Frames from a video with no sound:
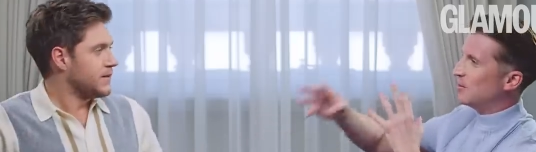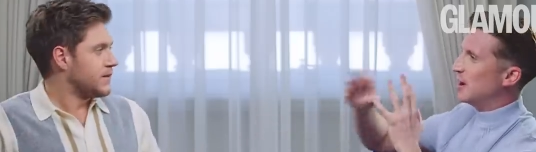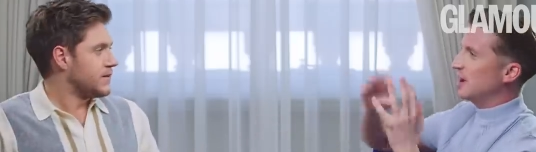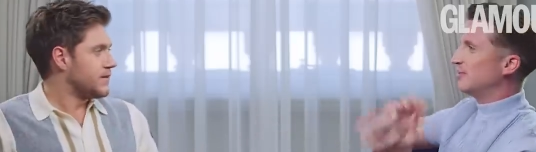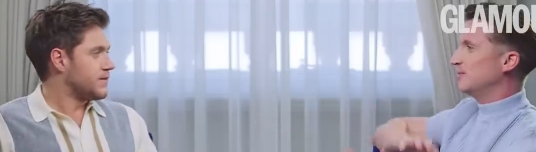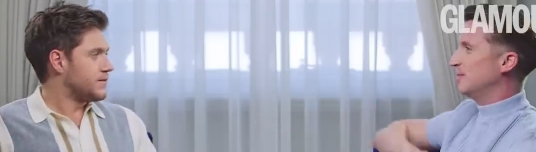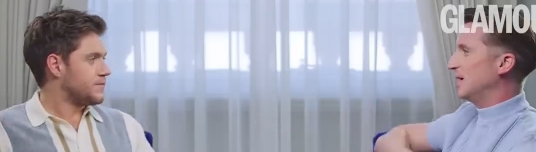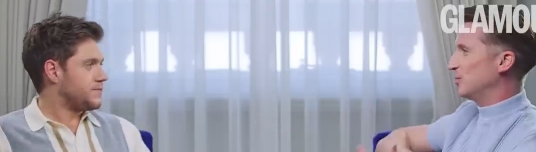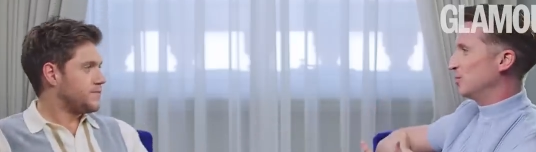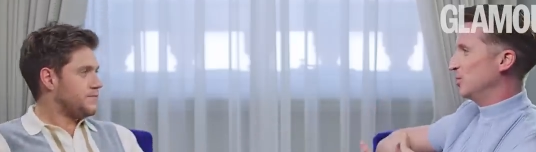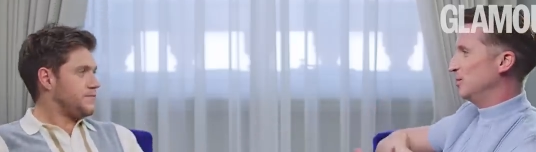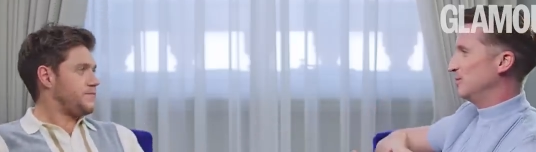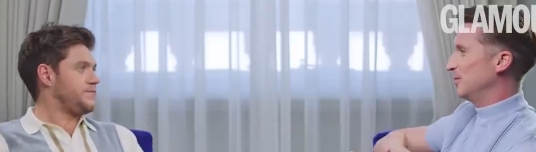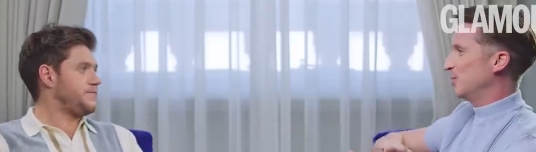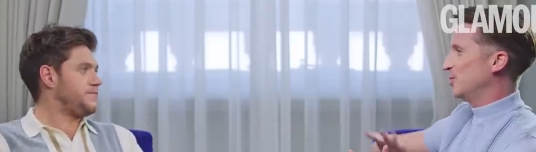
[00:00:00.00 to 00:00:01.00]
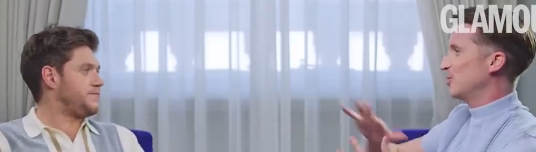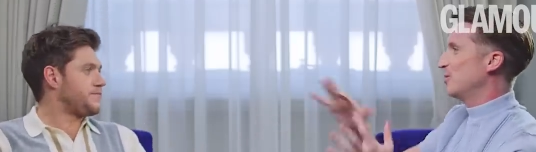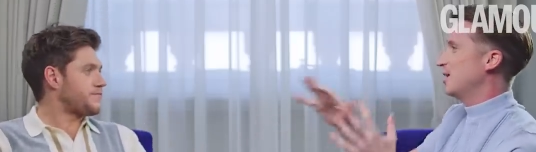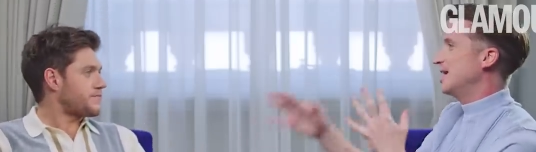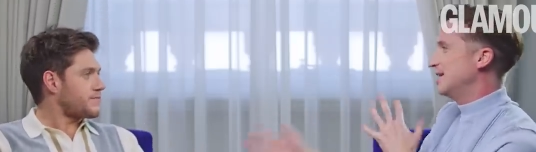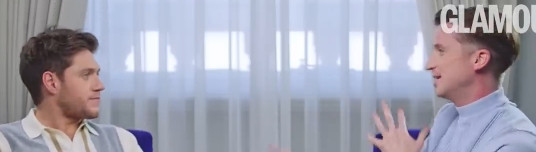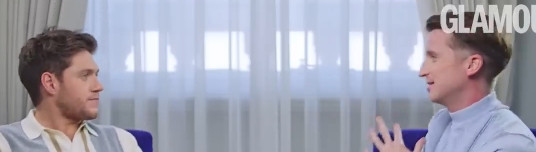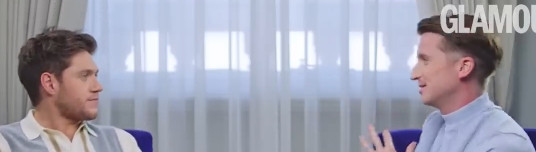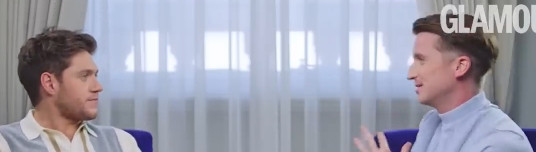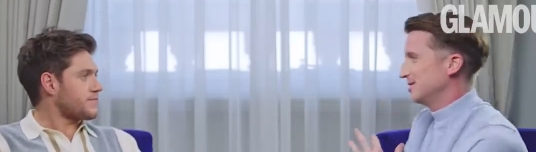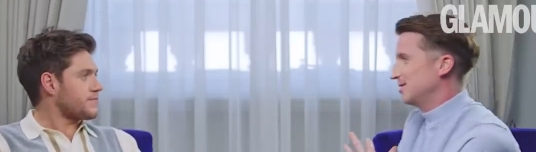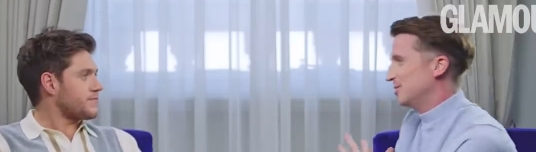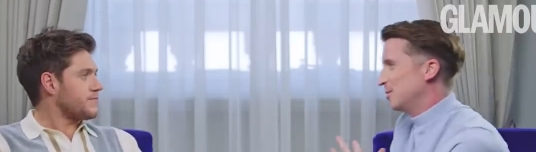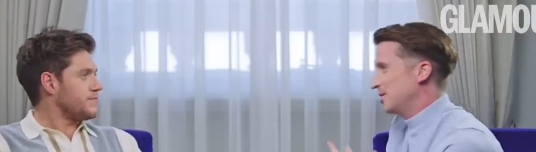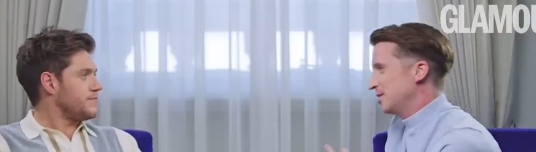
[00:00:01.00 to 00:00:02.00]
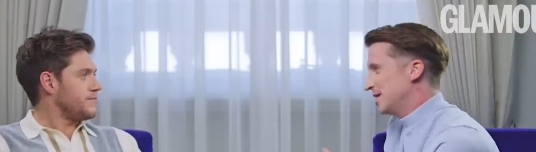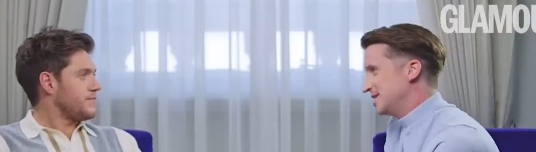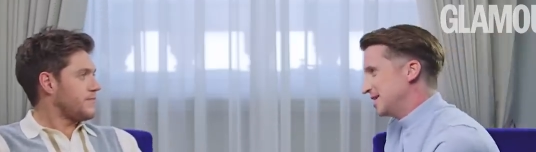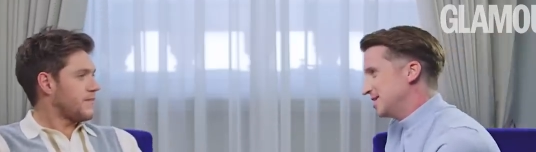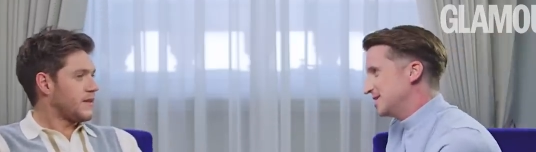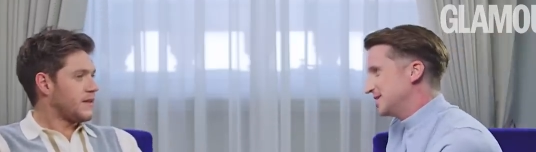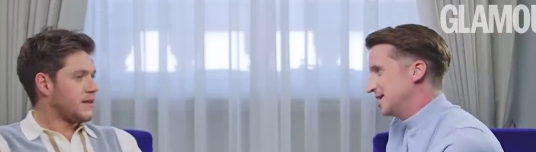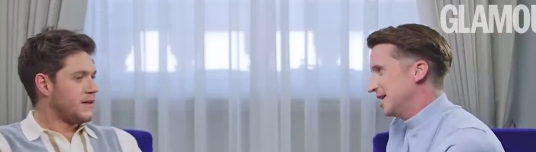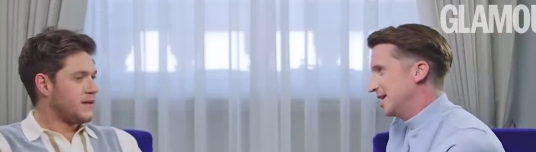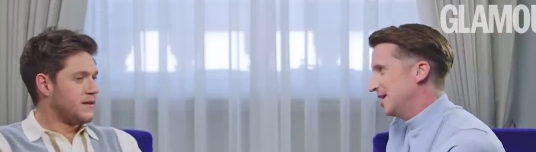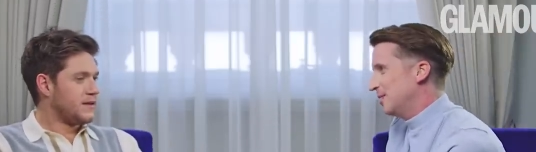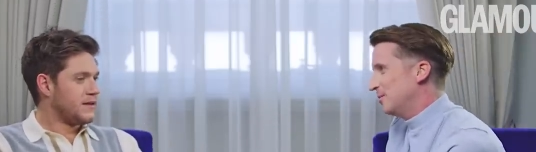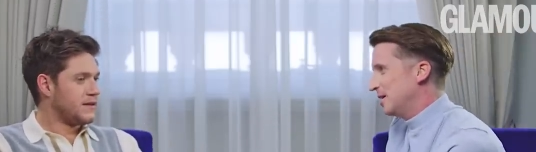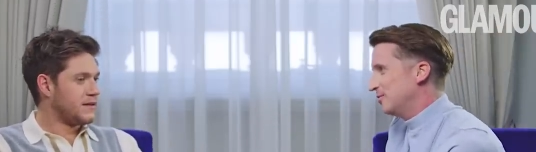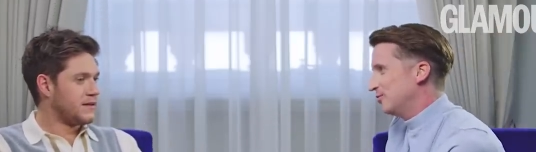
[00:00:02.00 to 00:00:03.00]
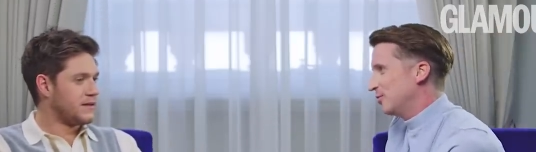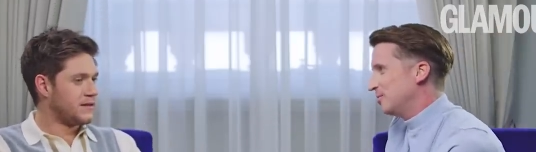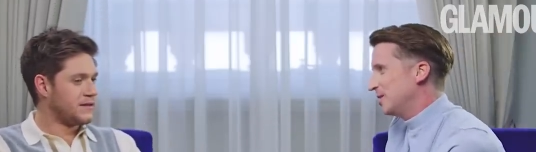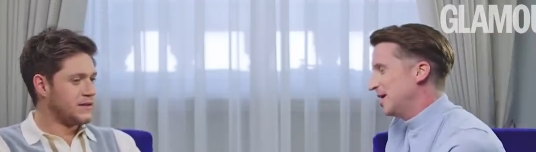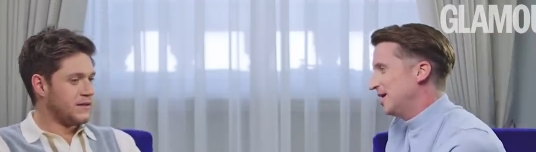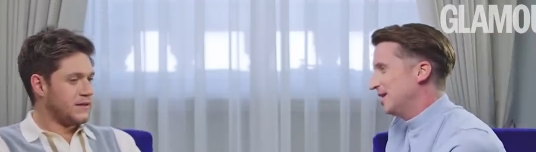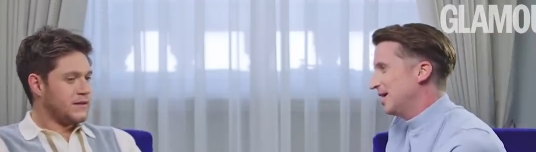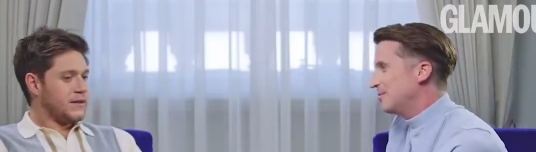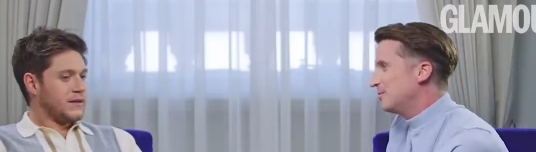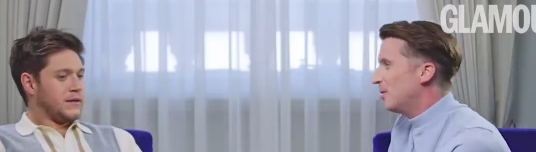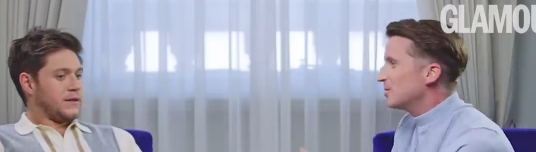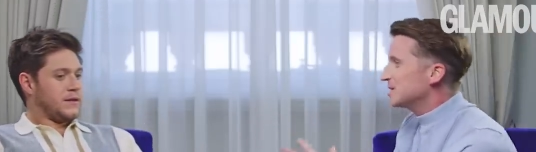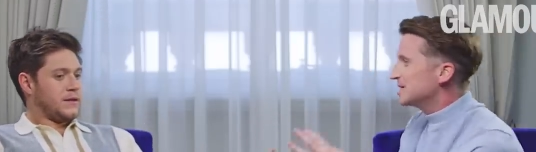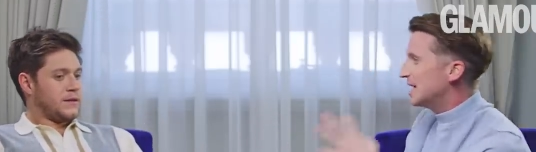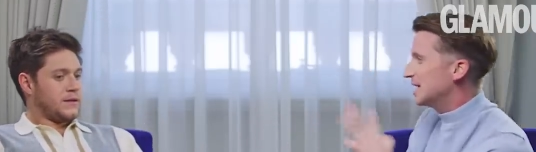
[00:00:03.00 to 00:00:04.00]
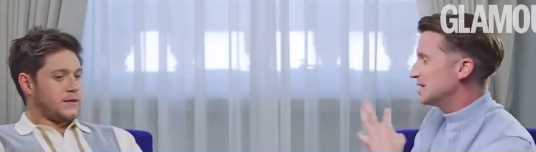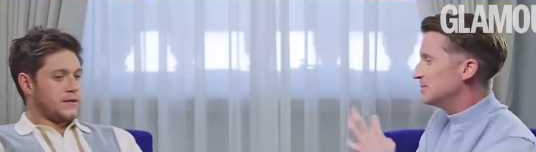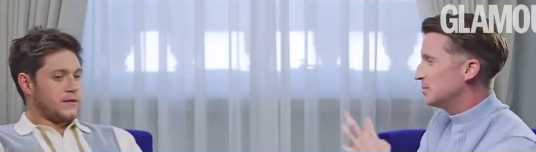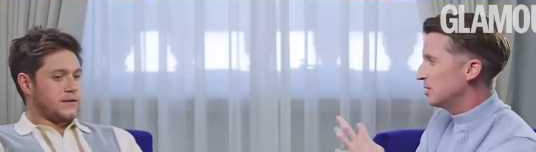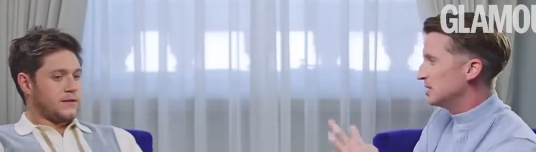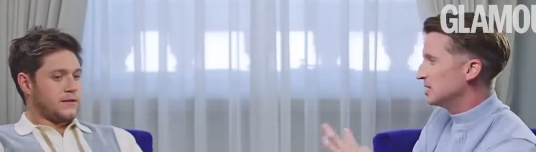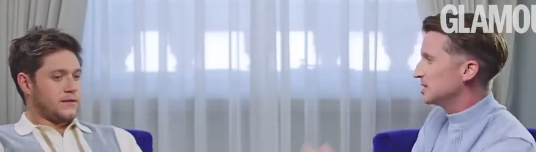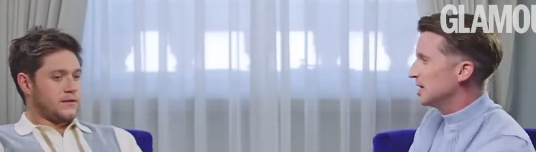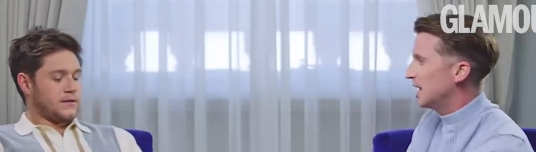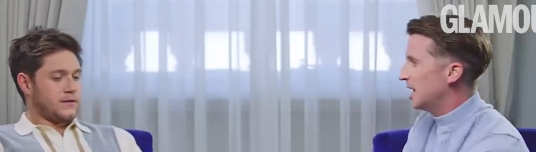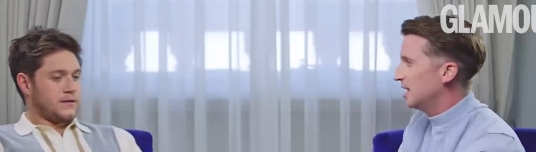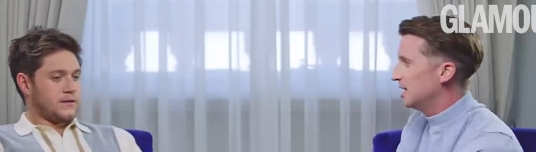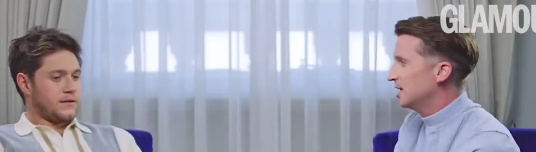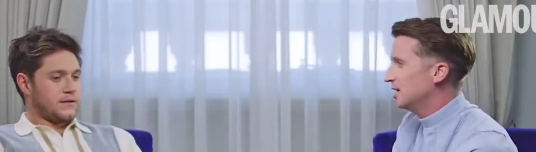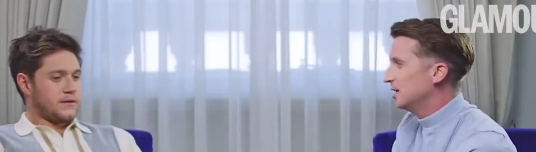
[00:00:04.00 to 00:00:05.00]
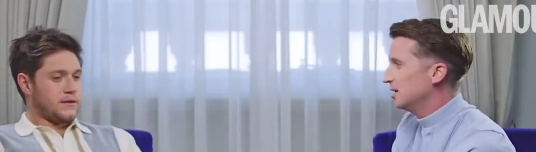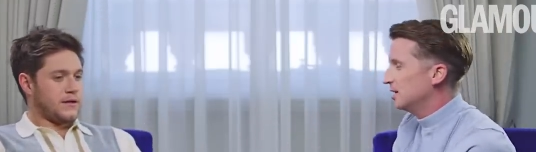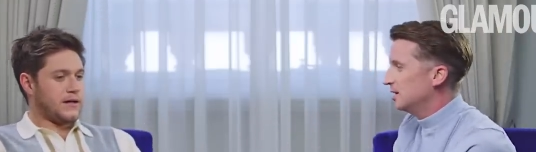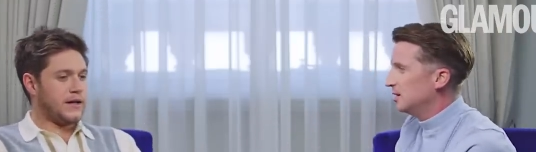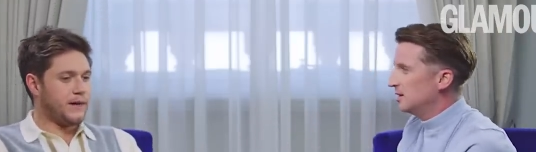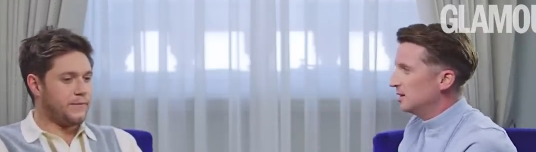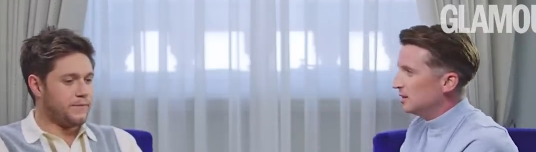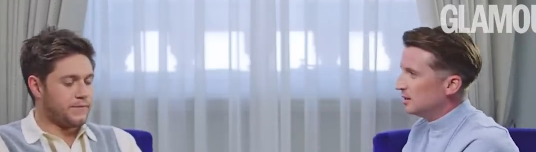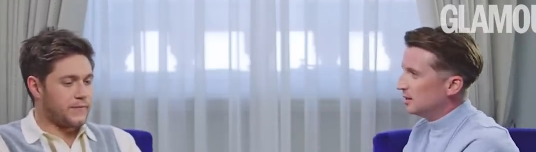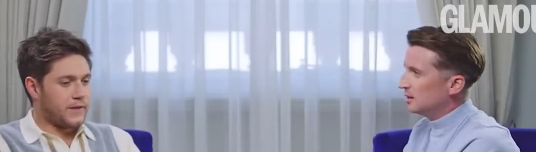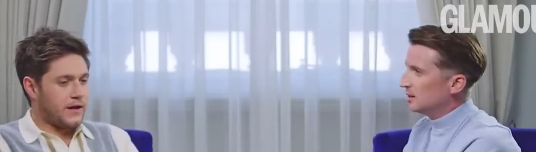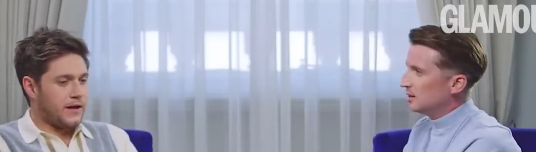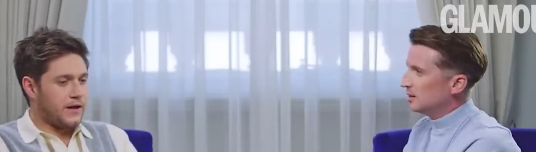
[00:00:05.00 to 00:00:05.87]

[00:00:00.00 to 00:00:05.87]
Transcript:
Speaker 1: away from that group and create your own identity away from it? Like, what was that experience like? Um,